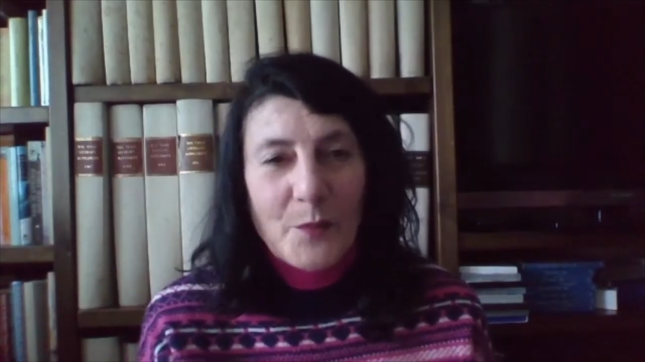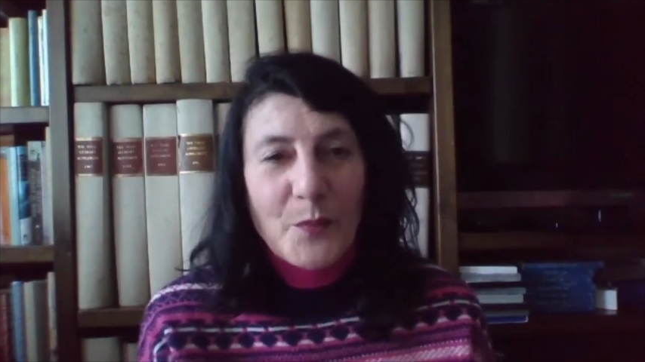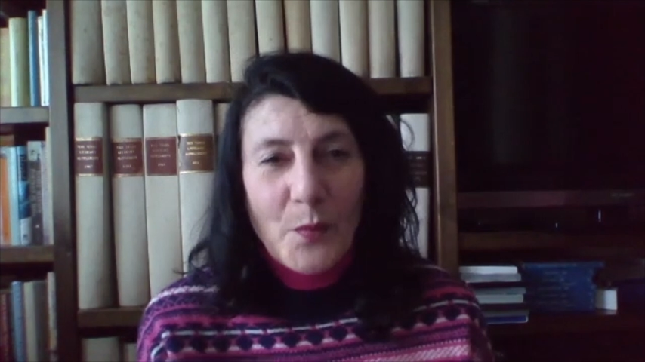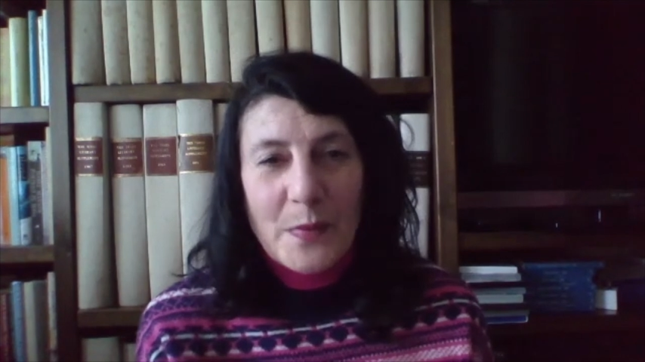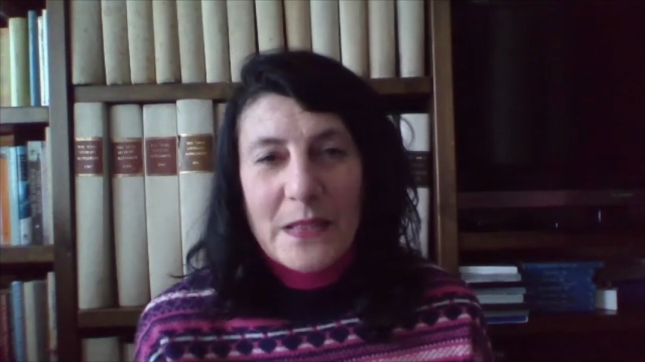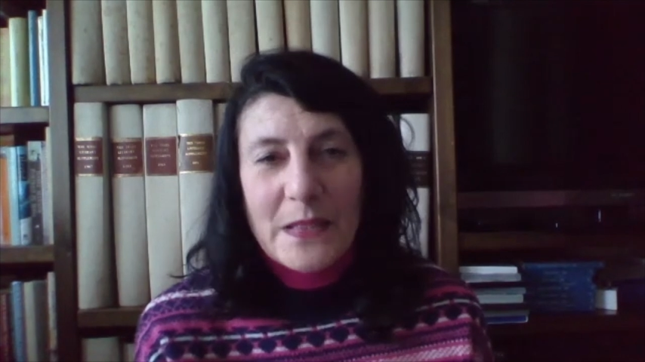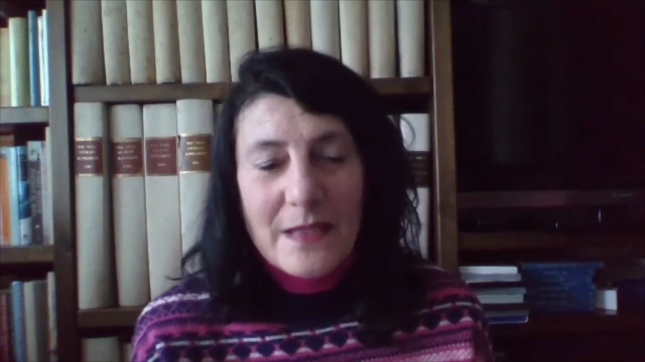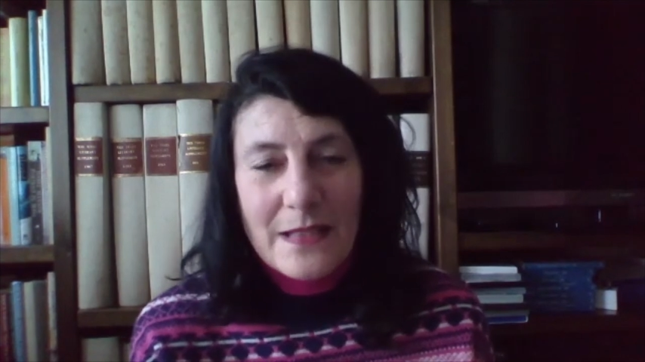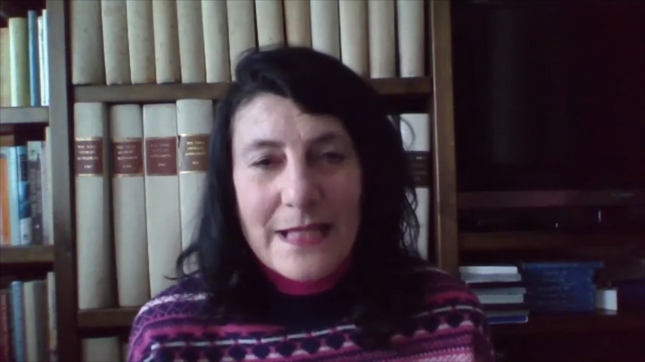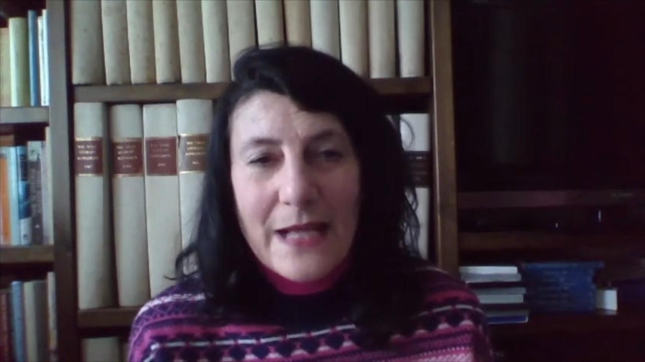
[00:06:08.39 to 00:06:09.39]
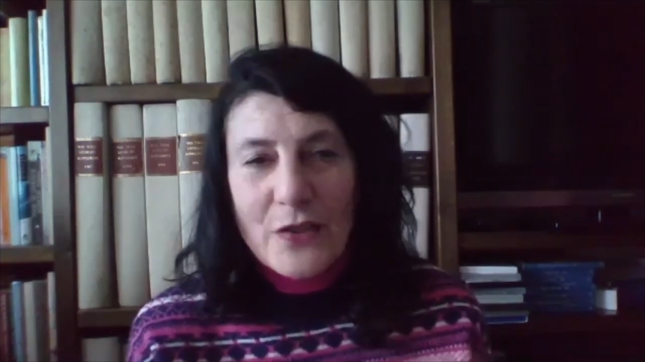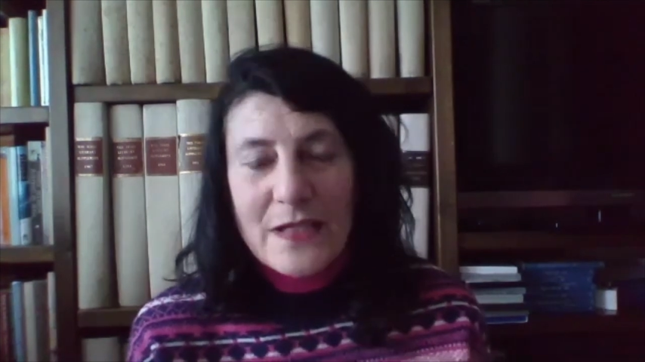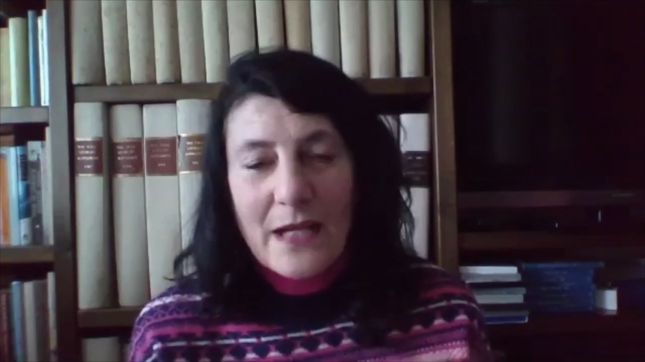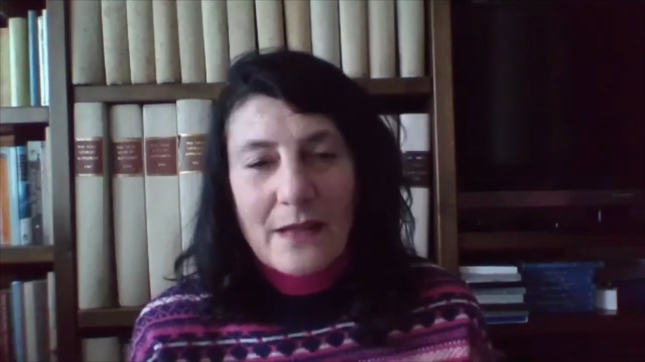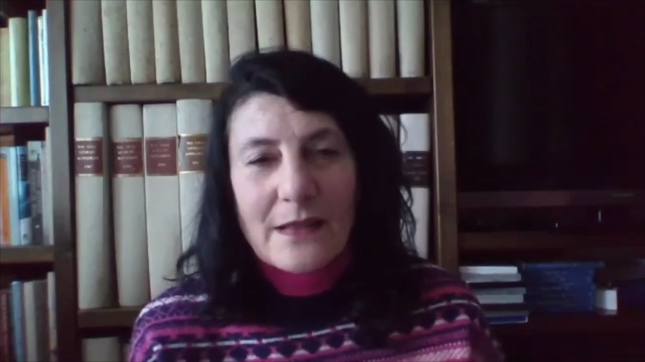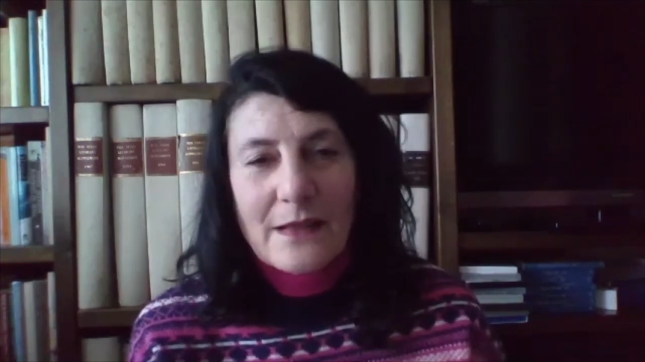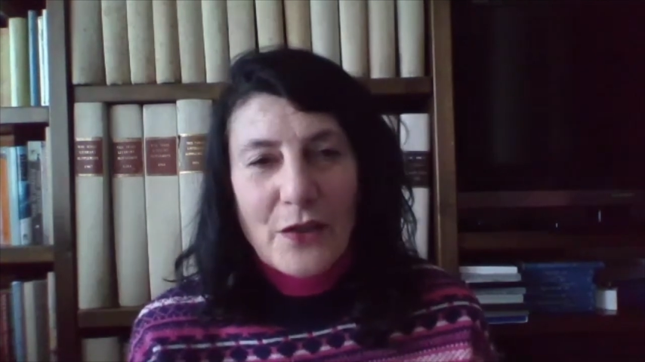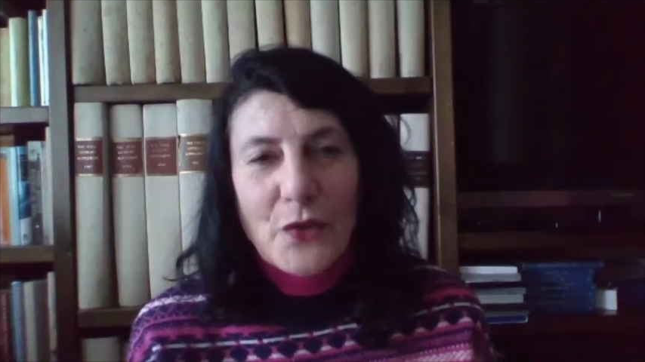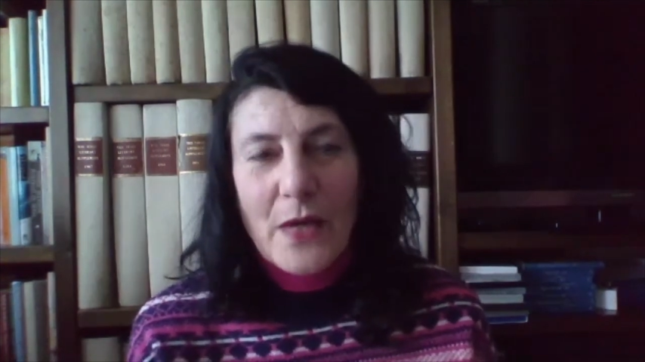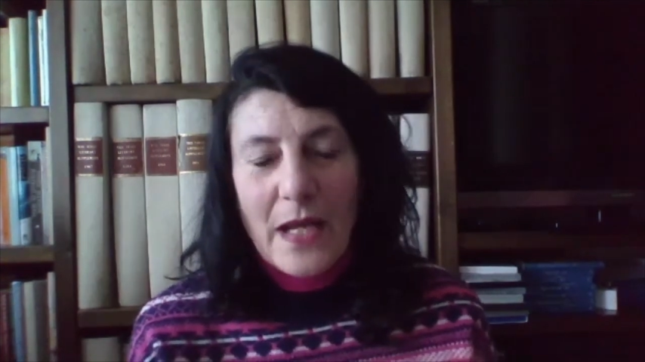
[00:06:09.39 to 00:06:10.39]
property is still sacrosanct in
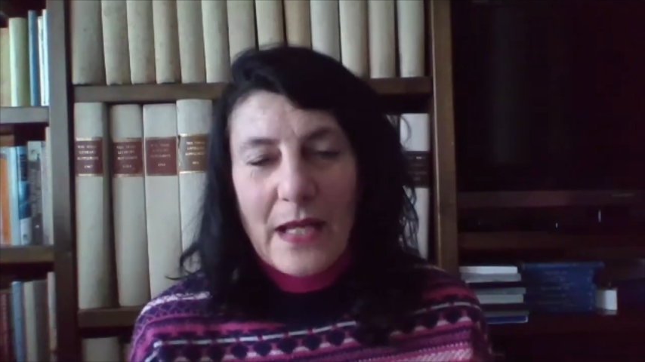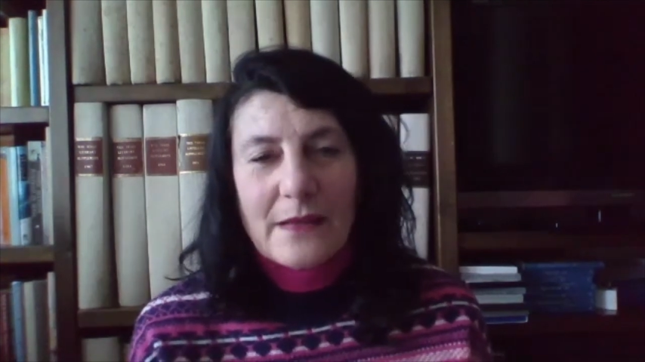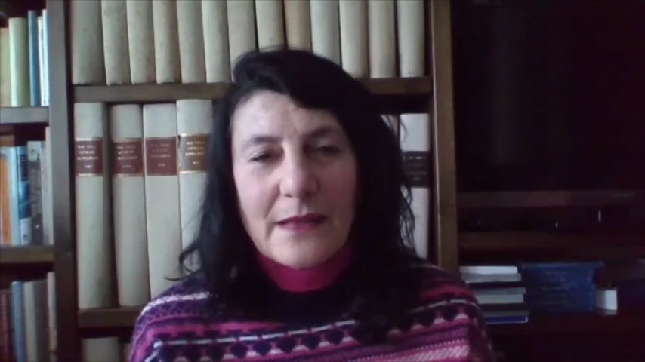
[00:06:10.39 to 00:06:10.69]
the UK,